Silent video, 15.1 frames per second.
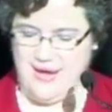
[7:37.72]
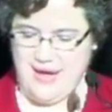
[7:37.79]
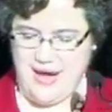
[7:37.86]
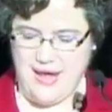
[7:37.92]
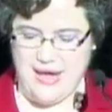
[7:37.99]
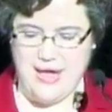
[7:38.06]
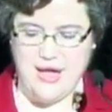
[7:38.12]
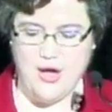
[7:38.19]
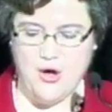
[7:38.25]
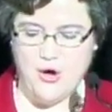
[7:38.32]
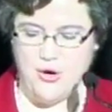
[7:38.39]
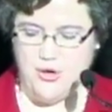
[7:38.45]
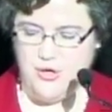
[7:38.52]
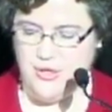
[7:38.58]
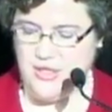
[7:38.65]
Now here
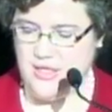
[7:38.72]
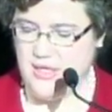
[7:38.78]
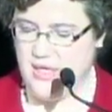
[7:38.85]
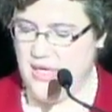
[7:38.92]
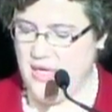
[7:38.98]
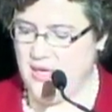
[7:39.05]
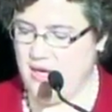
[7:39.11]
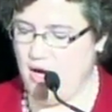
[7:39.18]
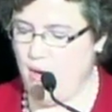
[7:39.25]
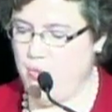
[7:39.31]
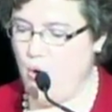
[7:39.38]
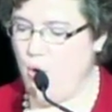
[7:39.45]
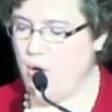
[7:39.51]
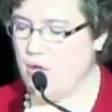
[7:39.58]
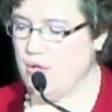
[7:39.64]
you see that our
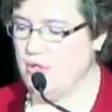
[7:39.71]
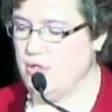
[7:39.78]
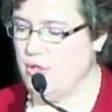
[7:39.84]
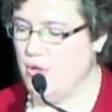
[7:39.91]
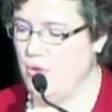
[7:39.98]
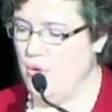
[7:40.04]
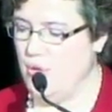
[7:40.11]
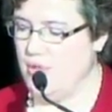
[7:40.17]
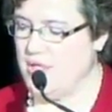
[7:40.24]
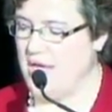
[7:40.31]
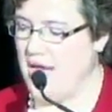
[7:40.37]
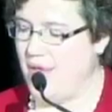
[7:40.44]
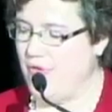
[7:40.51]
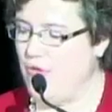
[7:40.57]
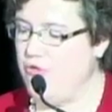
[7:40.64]
partner schools
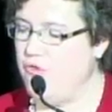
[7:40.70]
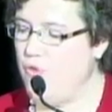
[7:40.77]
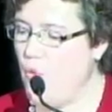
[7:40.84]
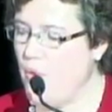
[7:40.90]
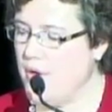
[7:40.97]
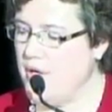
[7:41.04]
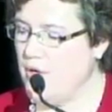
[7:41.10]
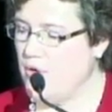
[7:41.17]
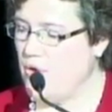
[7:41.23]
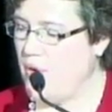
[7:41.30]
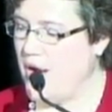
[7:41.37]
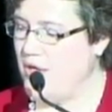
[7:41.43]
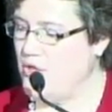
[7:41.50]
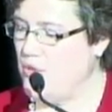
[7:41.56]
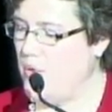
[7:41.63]
have a four-year
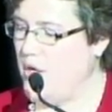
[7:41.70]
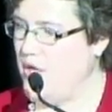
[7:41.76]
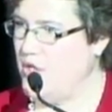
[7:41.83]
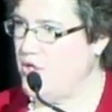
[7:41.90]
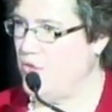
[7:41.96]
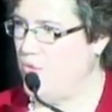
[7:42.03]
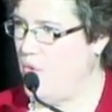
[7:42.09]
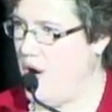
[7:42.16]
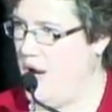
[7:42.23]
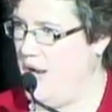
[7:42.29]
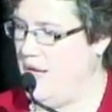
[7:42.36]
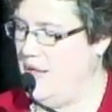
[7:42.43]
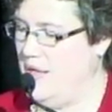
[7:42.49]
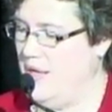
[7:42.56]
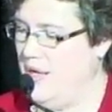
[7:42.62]
graduation rate
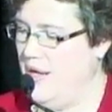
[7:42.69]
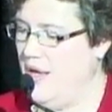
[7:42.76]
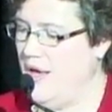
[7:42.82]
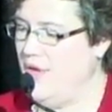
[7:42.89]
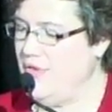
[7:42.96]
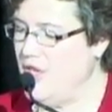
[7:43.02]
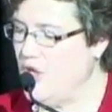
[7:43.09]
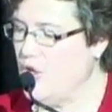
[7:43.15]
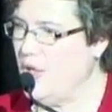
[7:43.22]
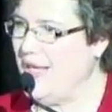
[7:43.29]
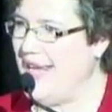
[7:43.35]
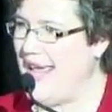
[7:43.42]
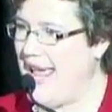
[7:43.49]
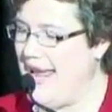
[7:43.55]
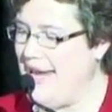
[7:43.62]
of
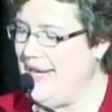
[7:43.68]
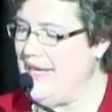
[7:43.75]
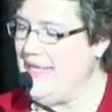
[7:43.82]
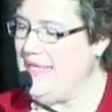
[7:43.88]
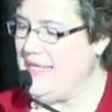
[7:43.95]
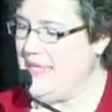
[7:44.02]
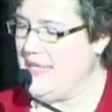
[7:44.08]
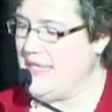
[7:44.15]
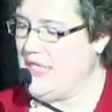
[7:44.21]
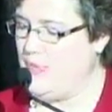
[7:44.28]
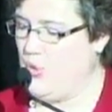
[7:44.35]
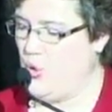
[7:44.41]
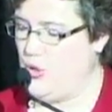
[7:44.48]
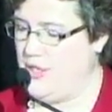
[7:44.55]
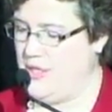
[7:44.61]
nearly eighty-six
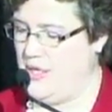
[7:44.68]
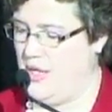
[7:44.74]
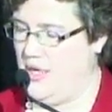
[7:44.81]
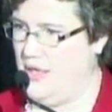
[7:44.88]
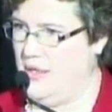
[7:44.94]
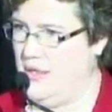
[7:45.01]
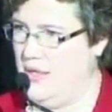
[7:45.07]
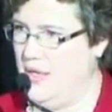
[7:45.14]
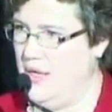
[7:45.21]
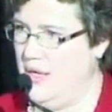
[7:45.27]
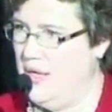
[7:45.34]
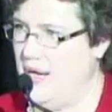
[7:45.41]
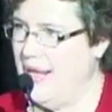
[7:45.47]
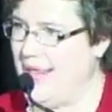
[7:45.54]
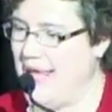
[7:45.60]
percent.
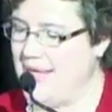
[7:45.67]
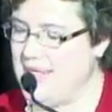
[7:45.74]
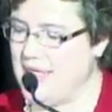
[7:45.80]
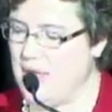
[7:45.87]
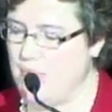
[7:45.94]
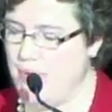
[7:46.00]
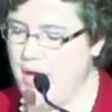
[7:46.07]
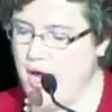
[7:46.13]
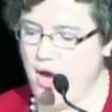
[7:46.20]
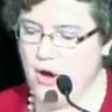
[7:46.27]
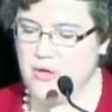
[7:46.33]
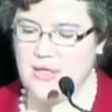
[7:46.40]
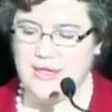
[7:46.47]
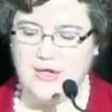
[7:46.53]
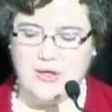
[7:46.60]
Now that's compared
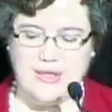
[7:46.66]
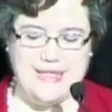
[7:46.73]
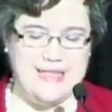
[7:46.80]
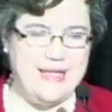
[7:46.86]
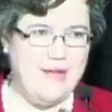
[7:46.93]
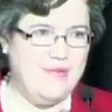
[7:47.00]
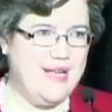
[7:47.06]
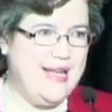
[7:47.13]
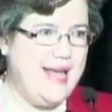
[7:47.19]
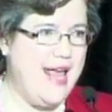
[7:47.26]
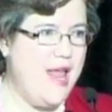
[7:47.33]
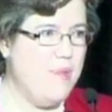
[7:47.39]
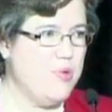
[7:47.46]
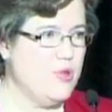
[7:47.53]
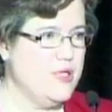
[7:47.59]
to nearly
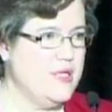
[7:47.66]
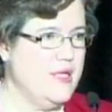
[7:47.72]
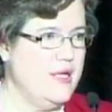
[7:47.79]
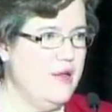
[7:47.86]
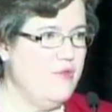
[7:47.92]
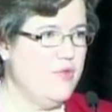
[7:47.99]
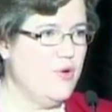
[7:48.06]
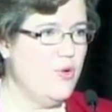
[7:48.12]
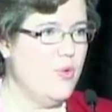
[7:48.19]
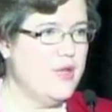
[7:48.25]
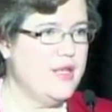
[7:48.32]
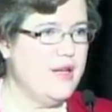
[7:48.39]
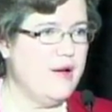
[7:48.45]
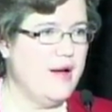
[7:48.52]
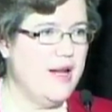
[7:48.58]
seventy-eight percent for North
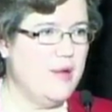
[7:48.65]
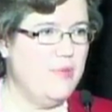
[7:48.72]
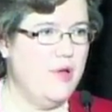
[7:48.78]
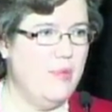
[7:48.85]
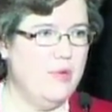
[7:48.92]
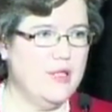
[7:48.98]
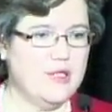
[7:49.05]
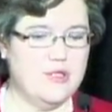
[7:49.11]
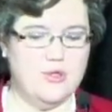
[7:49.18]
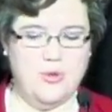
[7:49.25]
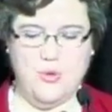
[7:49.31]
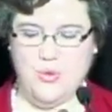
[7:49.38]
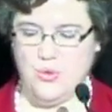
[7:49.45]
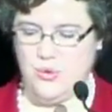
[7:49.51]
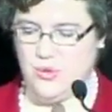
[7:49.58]
Carolina public
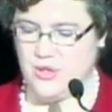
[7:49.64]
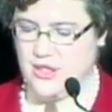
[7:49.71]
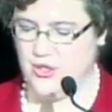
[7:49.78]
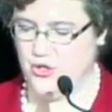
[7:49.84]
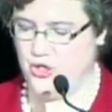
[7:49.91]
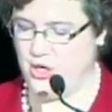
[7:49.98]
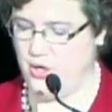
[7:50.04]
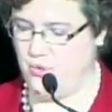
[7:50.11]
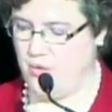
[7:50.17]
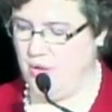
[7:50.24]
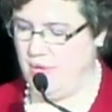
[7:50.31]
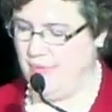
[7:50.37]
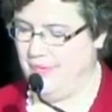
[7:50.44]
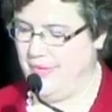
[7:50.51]
schools in general.